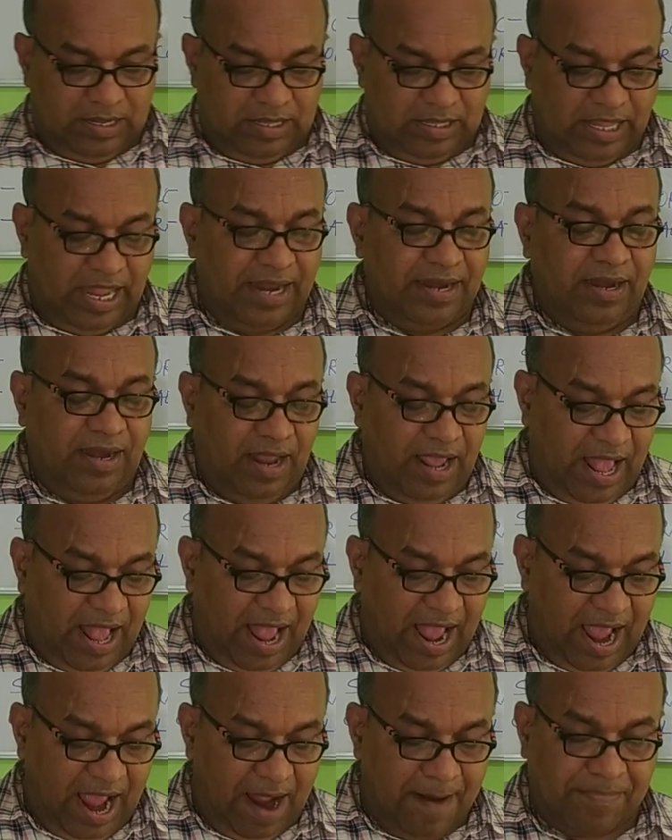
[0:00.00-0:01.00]

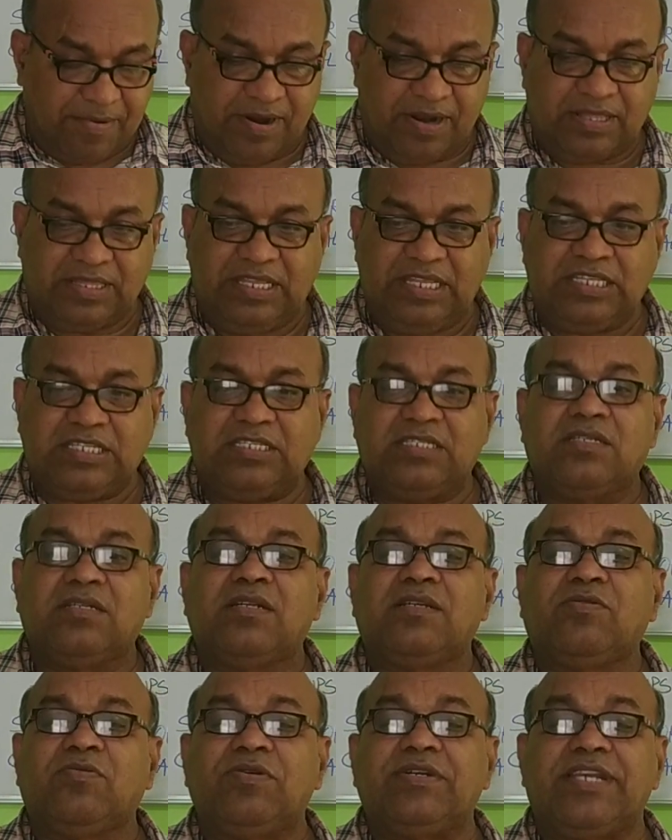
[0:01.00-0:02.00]
Then after
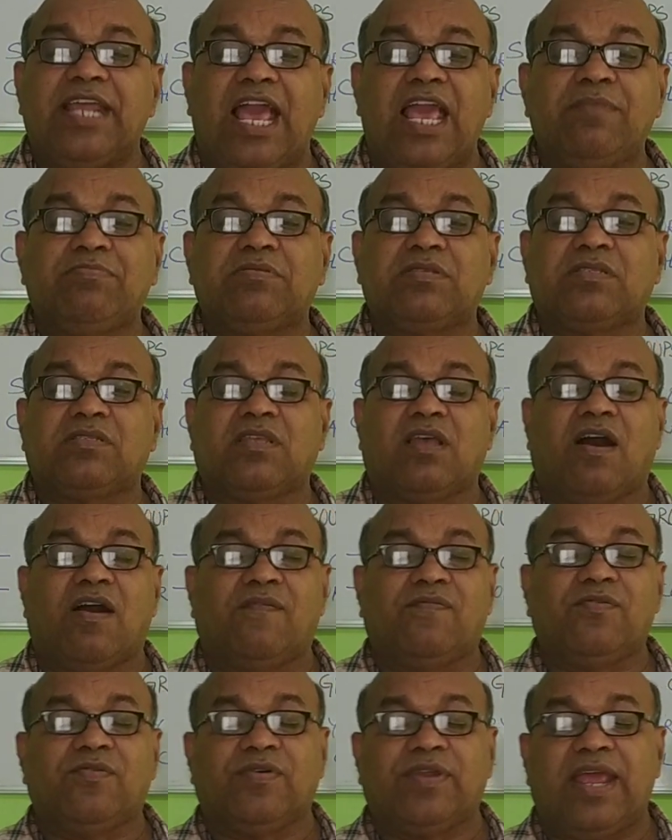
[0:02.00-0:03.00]
these two types
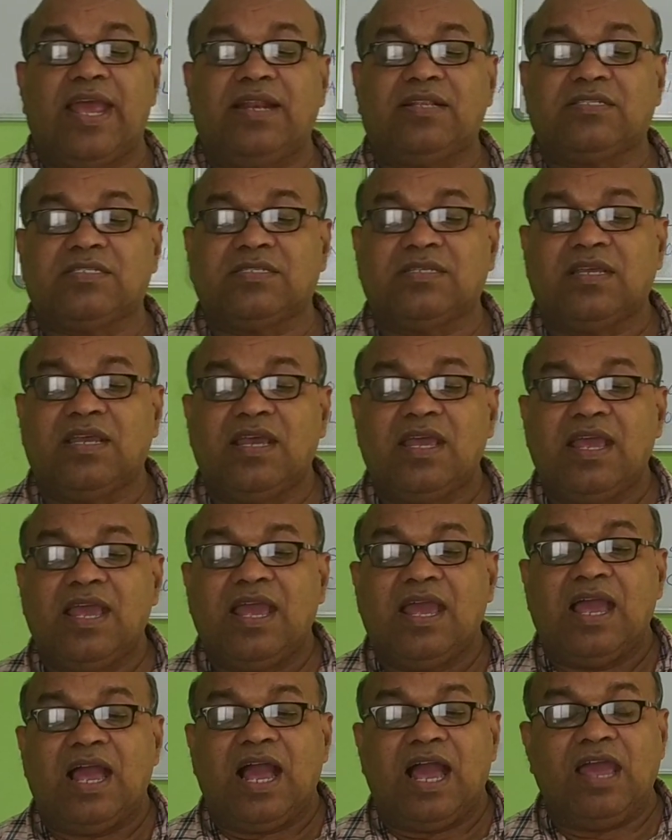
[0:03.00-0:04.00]
of chorals,
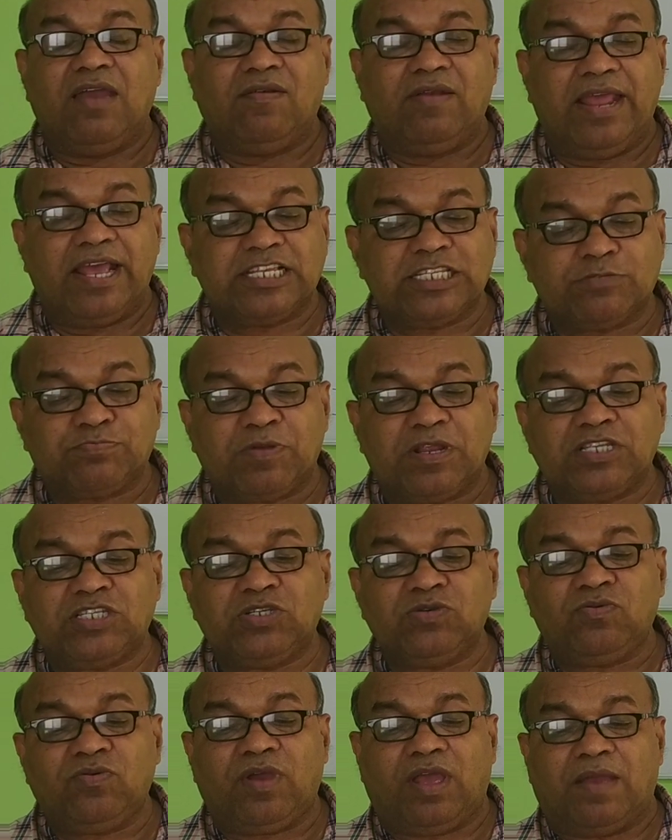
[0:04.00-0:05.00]
I will express
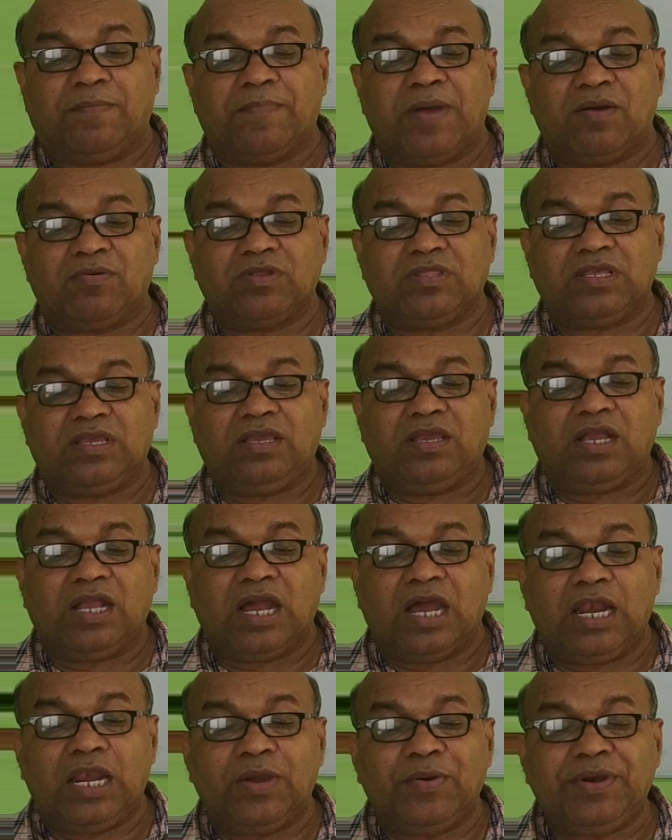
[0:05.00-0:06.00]
you about the
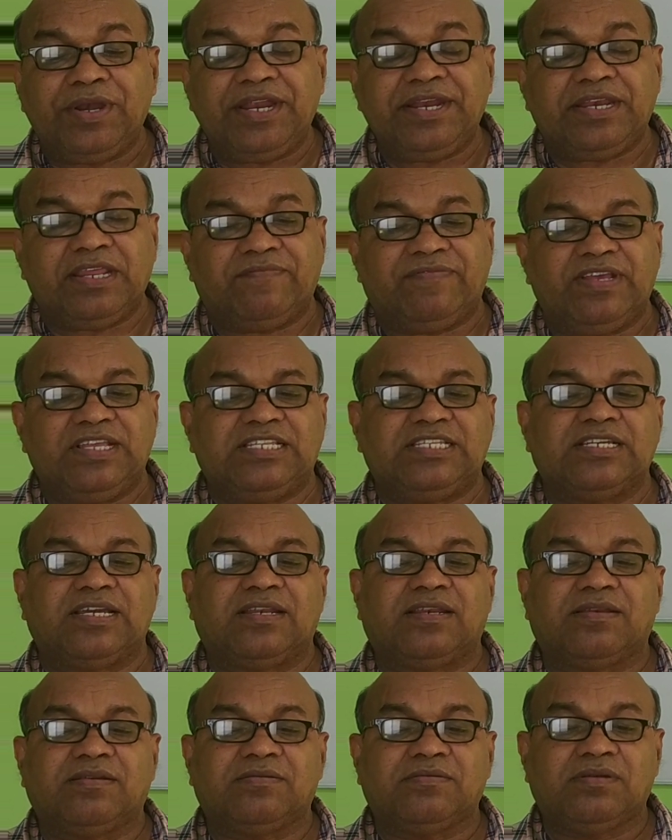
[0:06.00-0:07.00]
colony division.
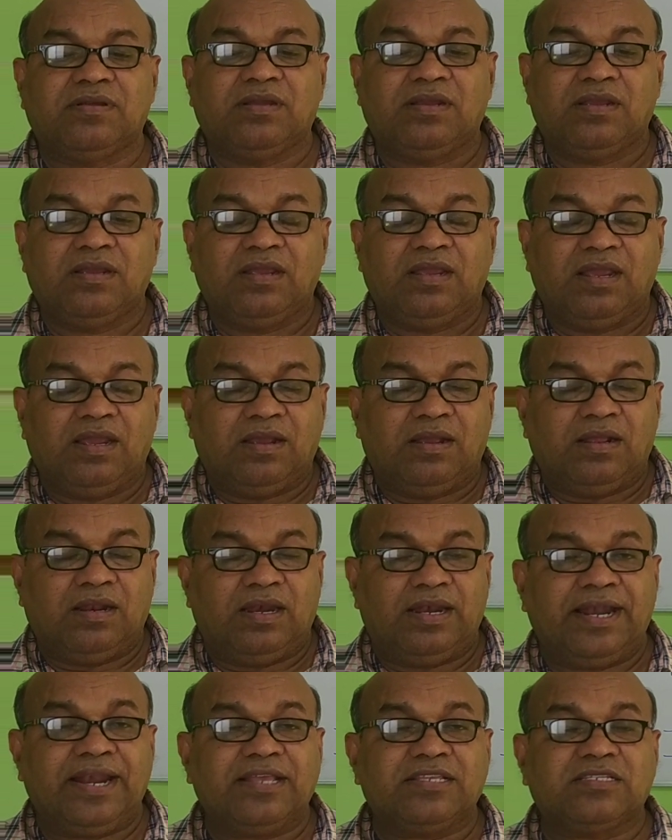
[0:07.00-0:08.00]

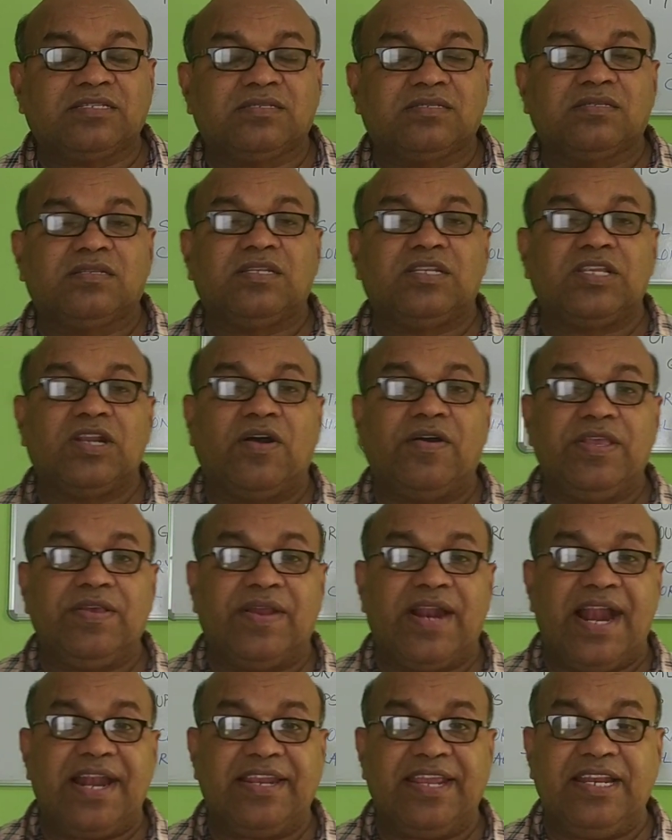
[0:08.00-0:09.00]
Let us draw
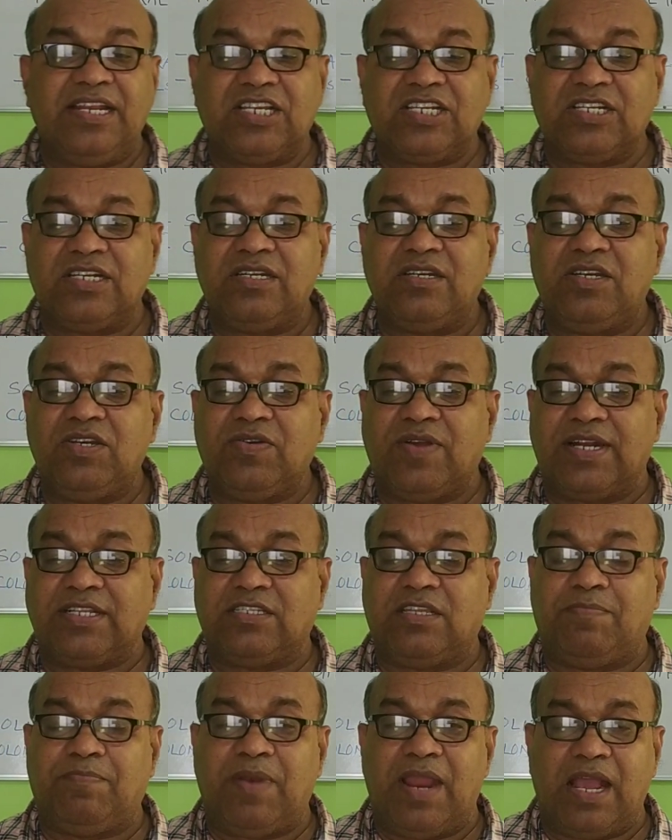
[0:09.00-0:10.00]
your attention towards
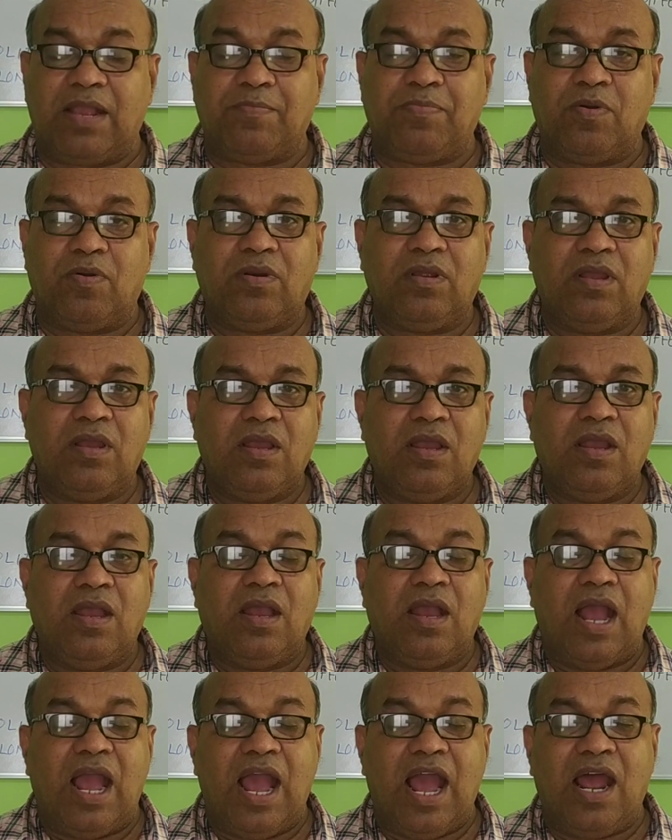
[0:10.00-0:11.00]
the blackboard
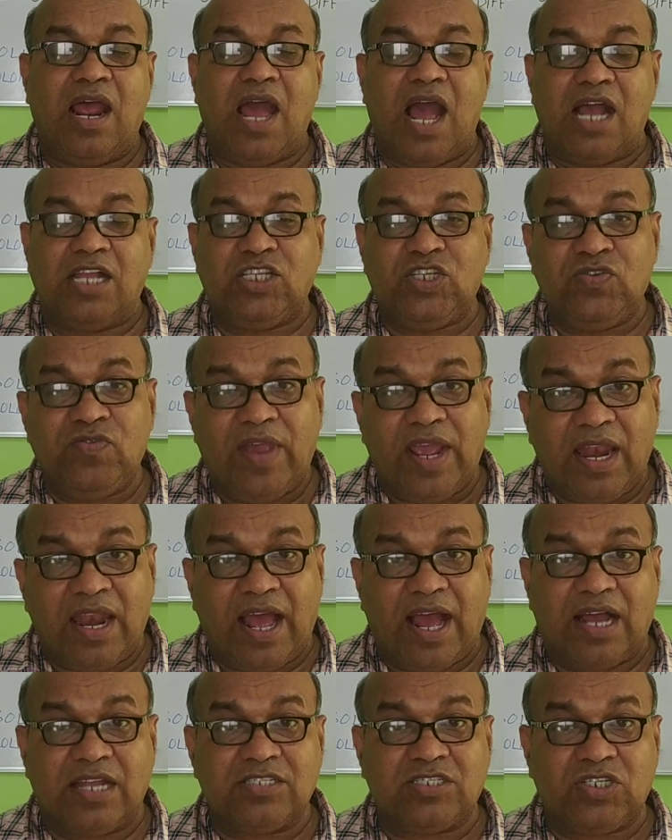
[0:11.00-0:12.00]
as well
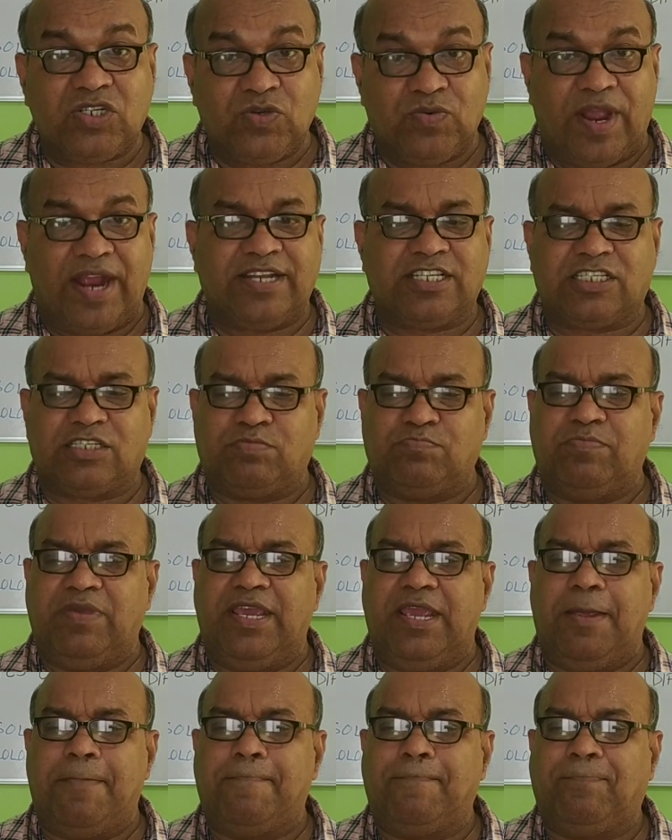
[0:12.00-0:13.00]
as towards
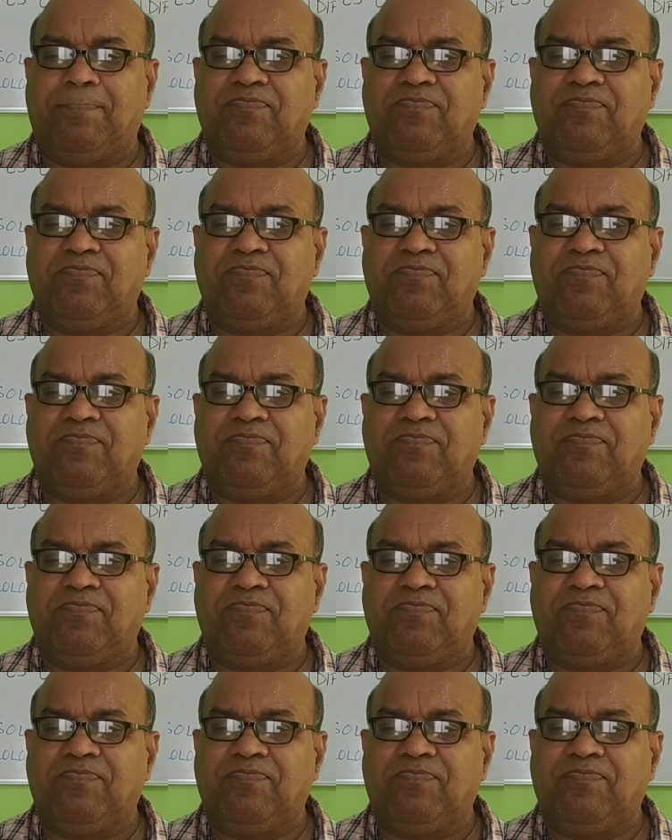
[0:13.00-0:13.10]
me.